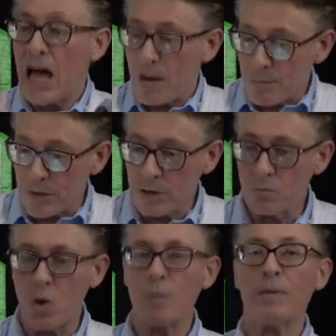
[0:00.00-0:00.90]
and bring
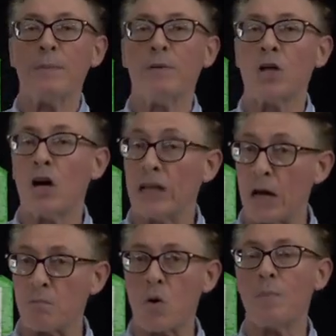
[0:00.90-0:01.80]
more people on
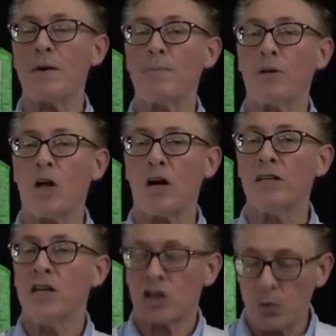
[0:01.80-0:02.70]
and more people on